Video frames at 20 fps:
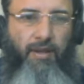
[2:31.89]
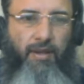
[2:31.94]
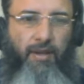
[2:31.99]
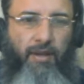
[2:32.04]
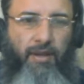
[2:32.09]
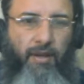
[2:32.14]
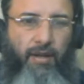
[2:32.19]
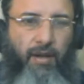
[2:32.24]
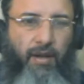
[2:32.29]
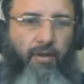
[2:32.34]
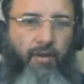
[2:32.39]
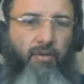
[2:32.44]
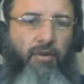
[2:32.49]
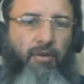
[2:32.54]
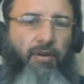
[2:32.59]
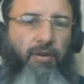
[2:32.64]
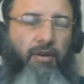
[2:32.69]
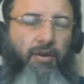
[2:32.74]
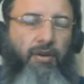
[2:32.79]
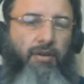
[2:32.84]
Now,
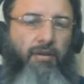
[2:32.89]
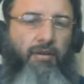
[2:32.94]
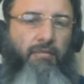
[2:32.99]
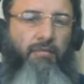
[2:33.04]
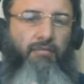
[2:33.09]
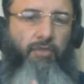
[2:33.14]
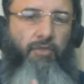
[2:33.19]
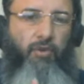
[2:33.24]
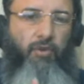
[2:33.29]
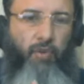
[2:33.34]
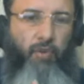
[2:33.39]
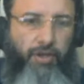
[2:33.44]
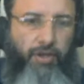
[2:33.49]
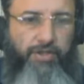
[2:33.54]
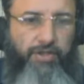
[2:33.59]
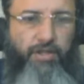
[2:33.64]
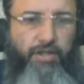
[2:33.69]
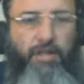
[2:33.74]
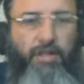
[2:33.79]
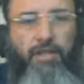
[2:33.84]
the
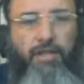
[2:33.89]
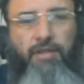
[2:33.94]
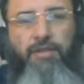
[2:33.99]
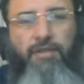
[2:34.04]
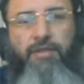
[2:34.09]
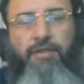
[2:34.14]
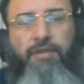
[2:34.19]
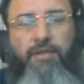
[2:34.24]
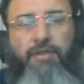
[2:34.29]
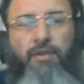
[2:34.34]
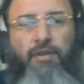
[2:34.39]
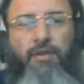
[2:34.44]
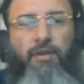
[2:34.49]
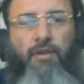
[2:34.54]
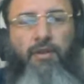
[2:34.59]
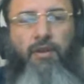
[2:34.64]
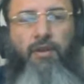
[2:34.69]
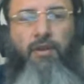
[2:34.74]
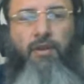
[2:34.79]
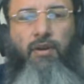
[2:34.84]
question is,
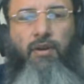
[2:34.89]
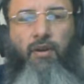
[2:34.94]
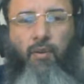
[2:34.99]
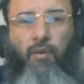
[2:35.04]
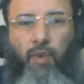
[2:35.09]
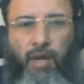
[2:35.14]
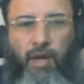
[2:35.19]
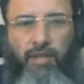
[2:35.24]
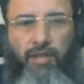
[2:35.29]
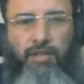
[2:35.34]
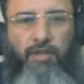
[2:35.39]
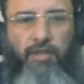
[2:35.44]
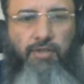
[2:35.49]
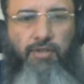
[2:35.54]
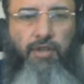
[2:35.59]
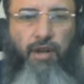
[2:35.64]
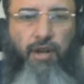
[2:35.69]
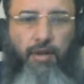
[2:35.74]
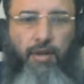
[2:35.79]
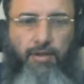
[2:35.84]
why
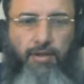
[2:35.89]
these lot?